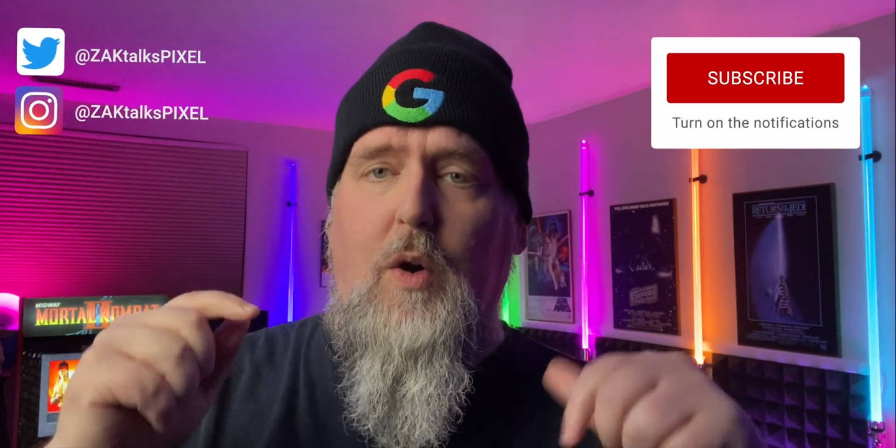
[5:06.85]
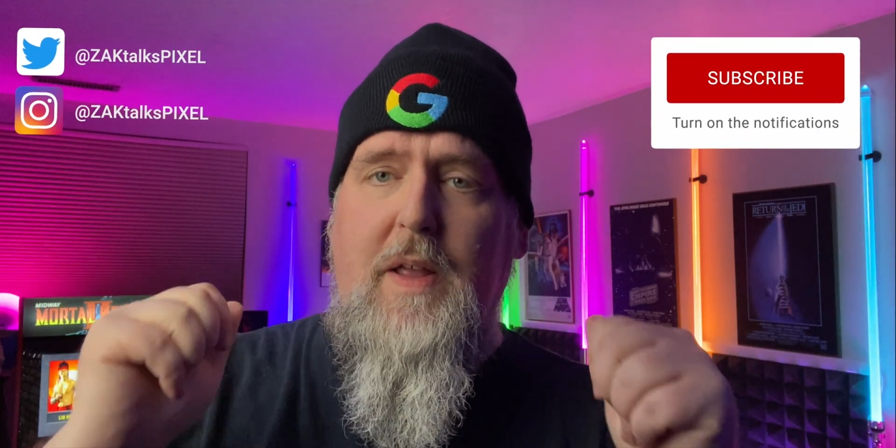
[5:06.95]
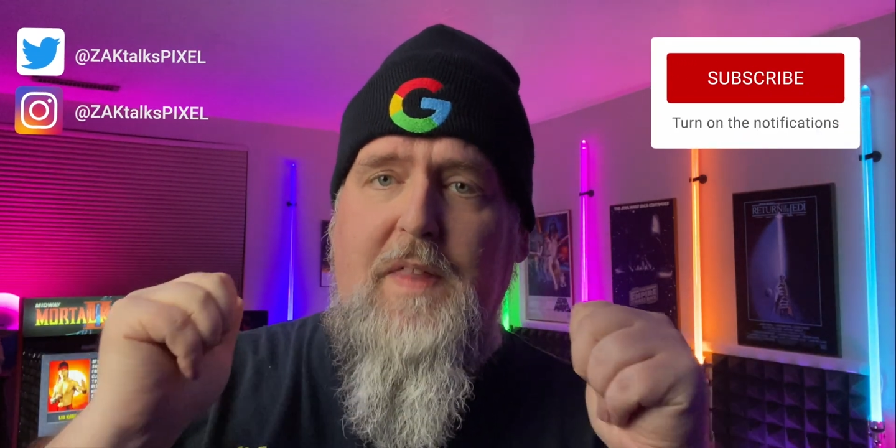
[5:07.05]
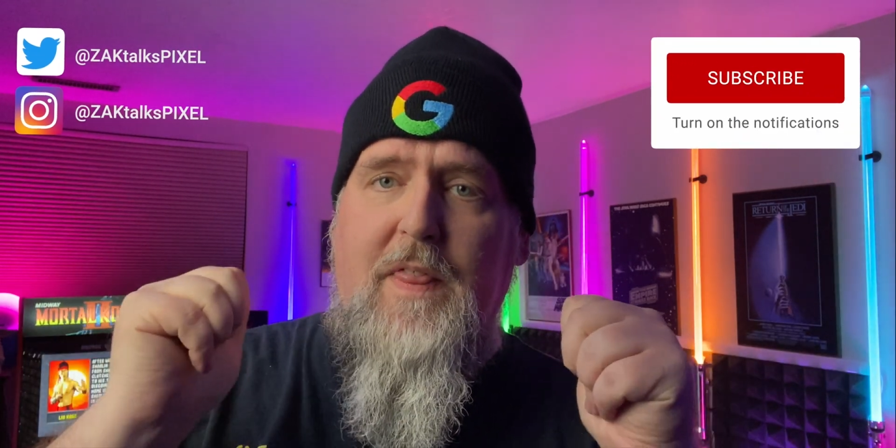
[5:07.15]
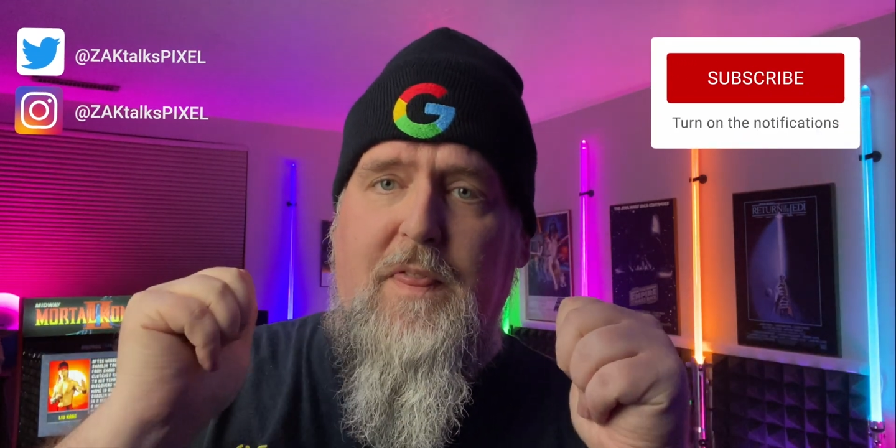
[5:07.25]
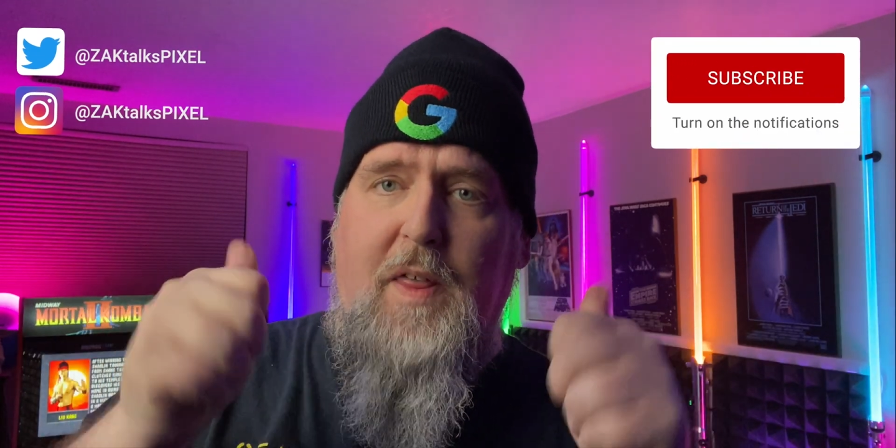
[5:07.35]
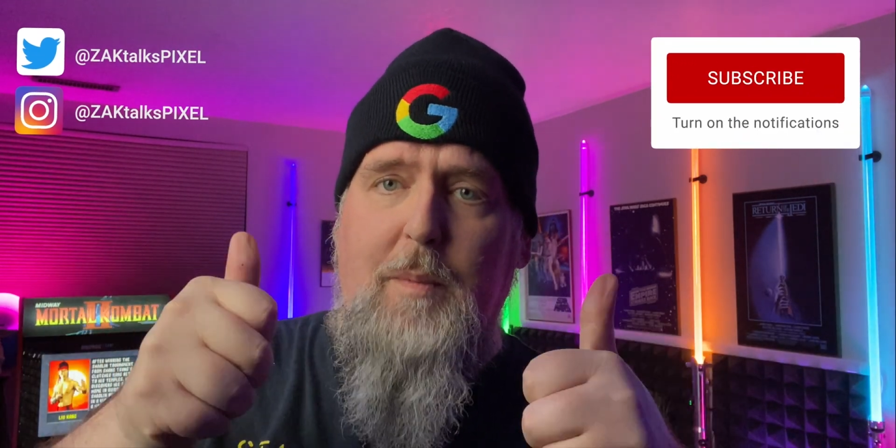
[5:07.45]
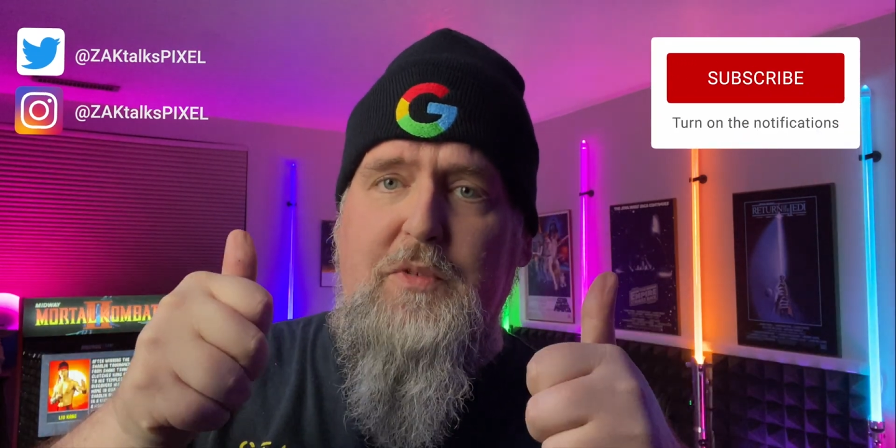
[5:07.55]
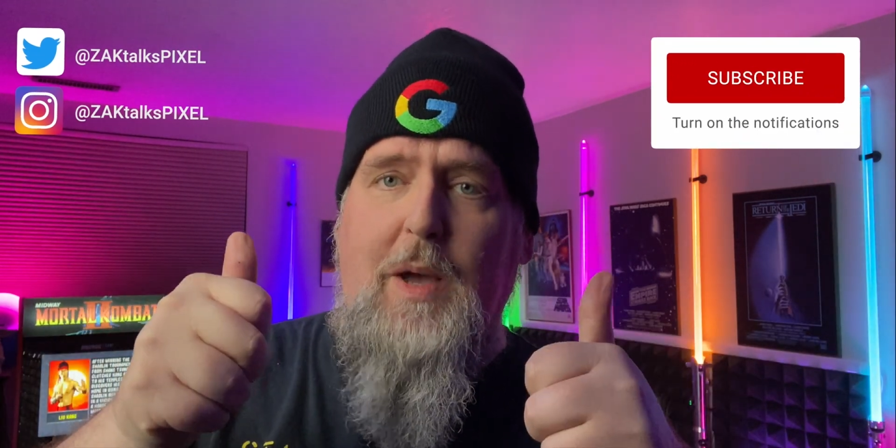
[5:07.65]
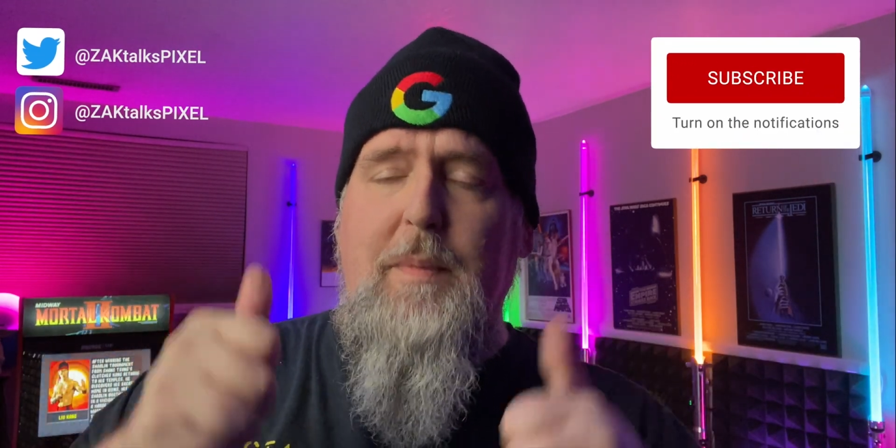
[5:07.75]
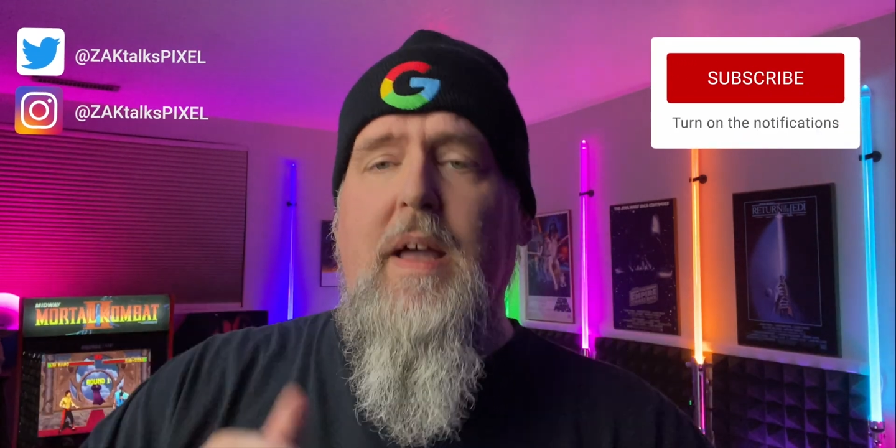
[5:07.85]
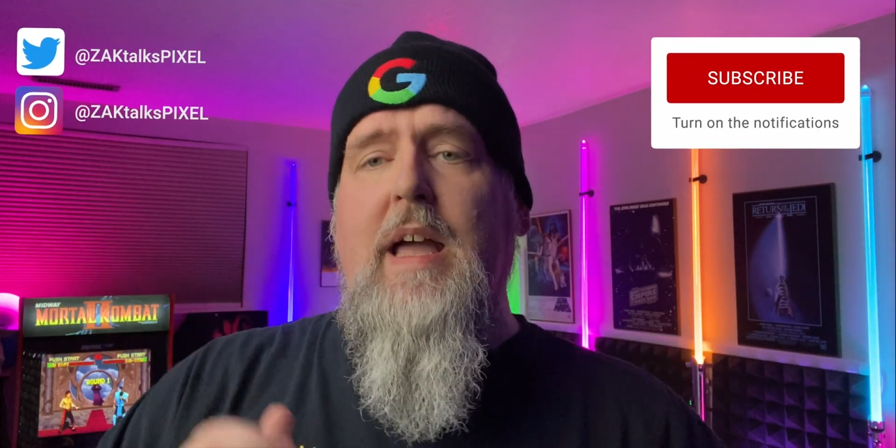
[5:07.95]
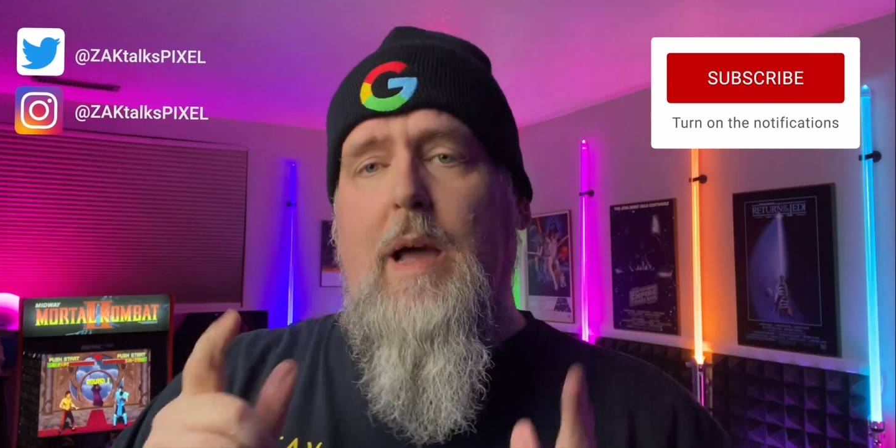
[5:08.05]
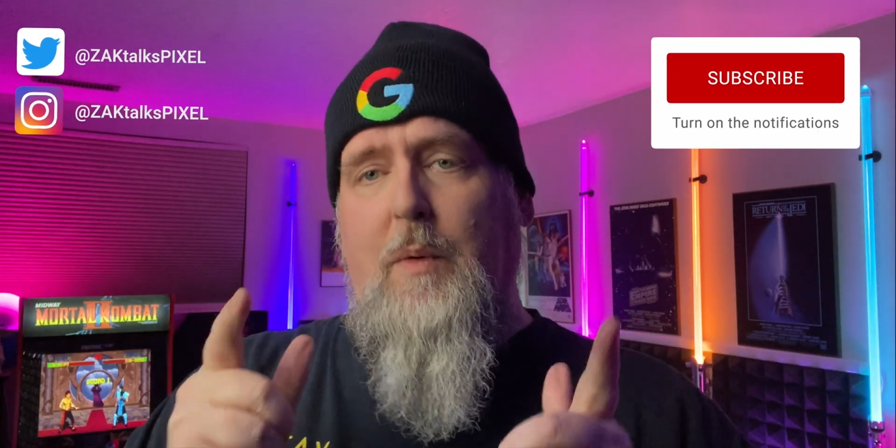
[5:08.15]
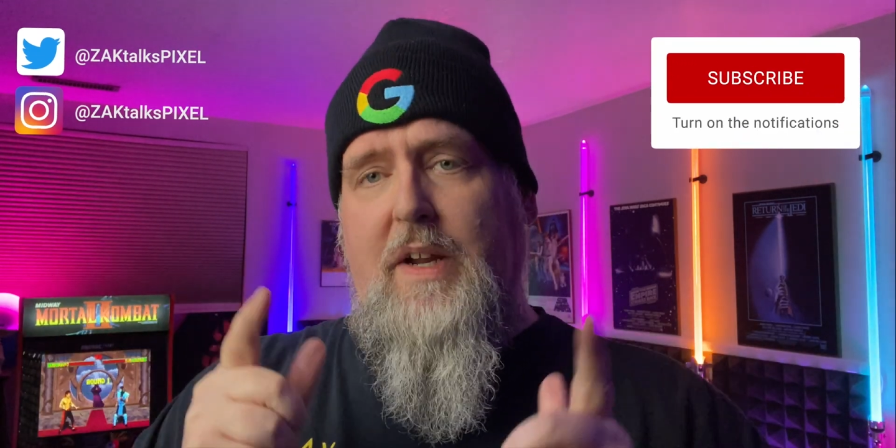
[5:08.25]
hit that thumbs up,
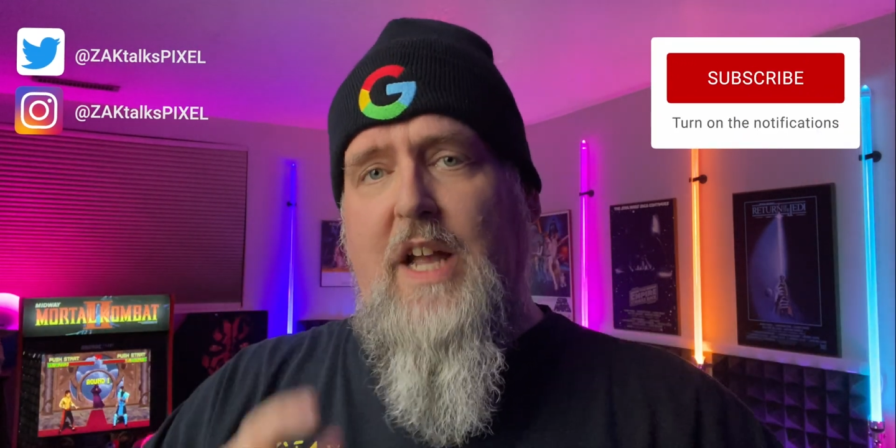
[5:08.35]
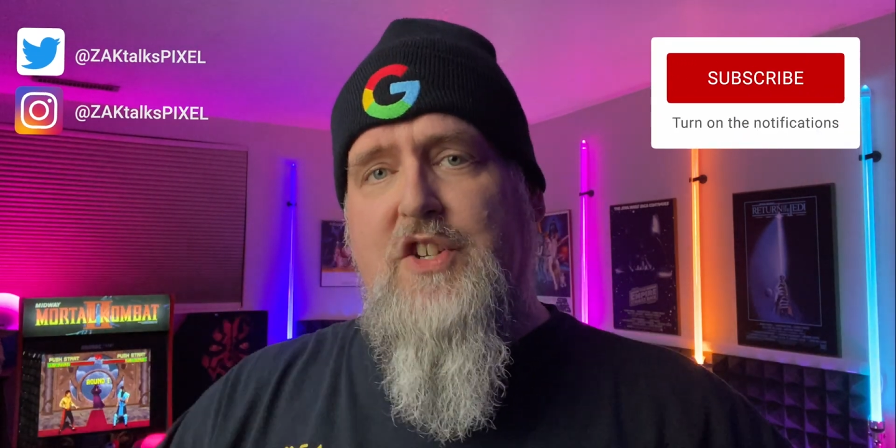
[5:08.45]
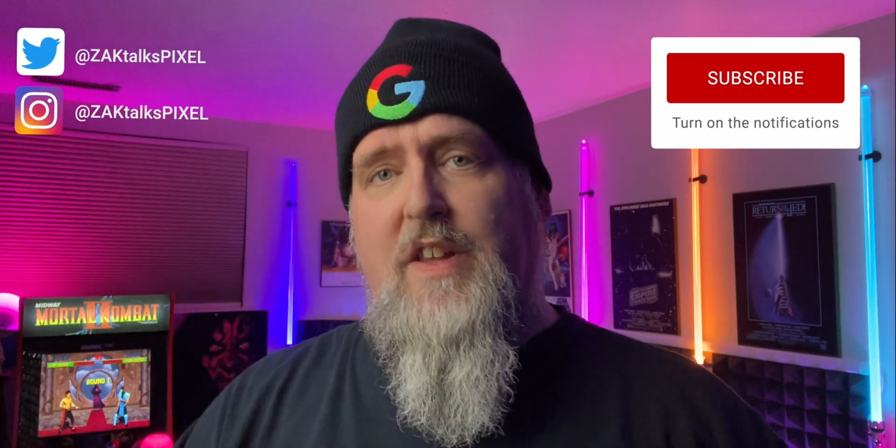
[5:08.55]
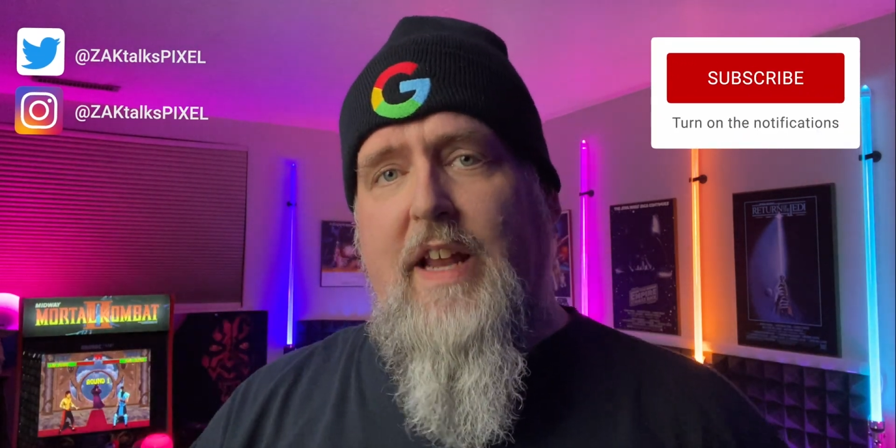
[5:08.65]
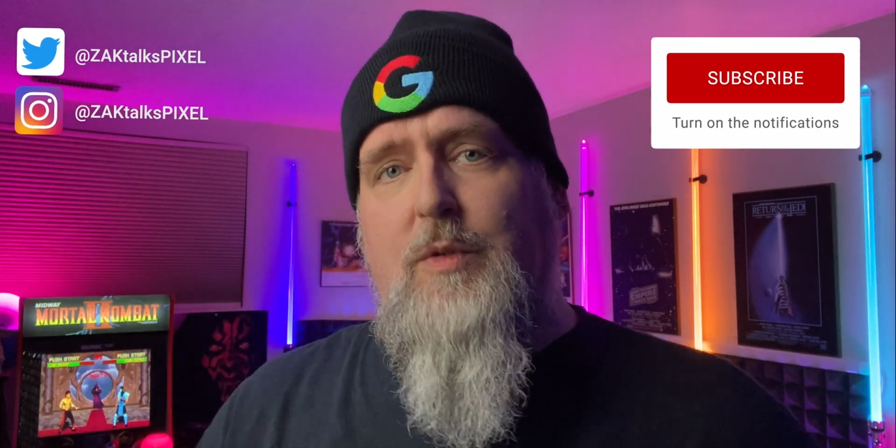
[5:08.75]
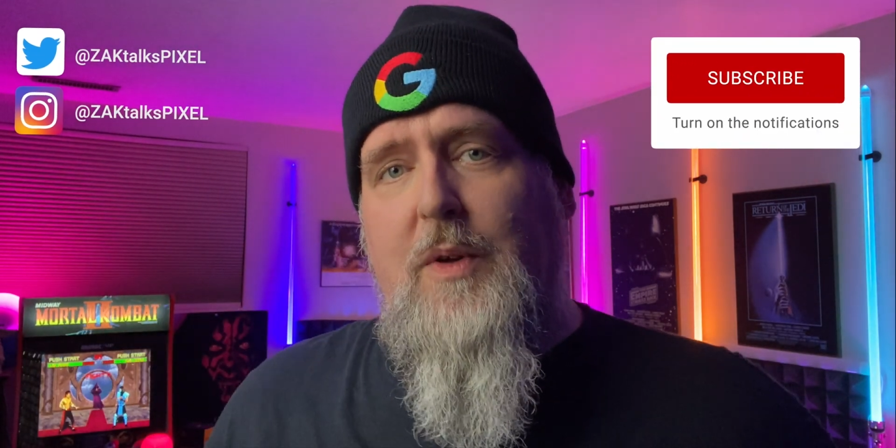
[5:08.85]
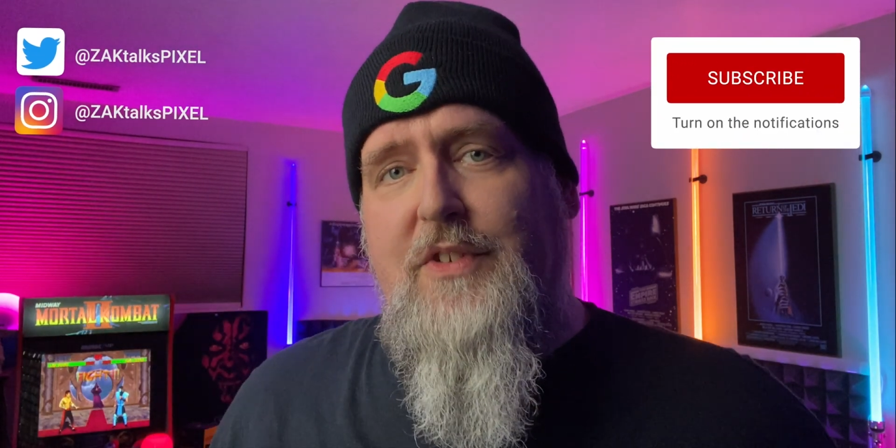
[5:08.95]
and we'll catch you in the next one.